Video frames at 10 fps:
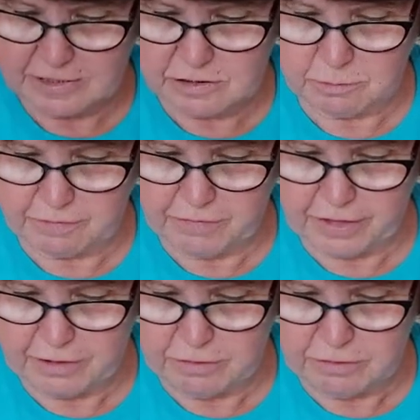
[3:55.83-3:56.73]
some of
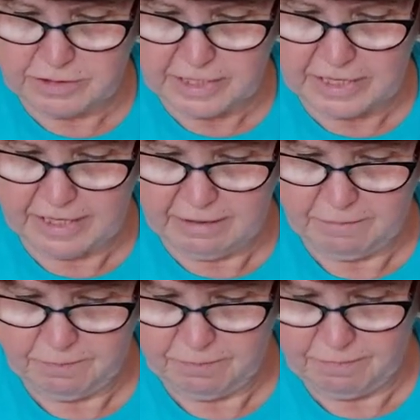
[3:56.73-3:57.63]
those in.
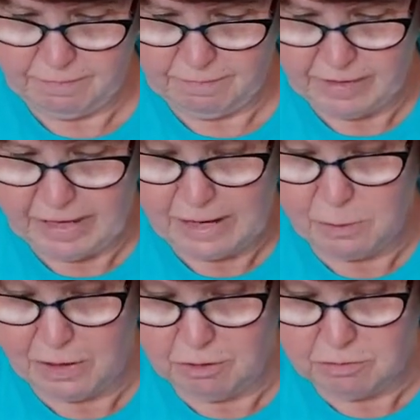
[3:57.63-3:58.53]
It
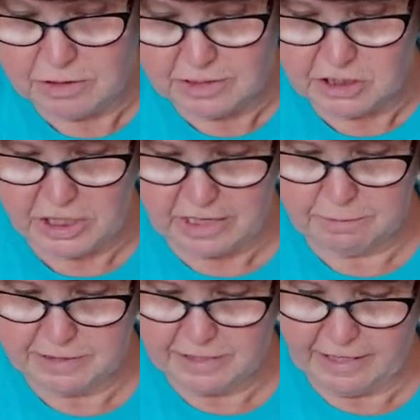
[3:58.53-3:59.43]
will alter the
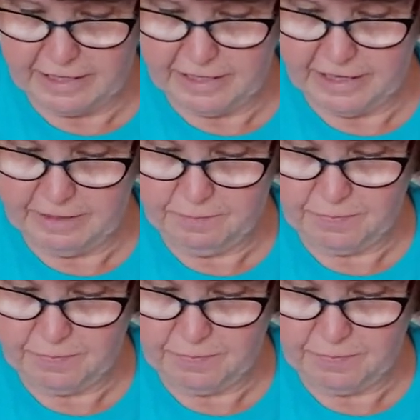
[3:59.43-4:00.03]
shape slightly,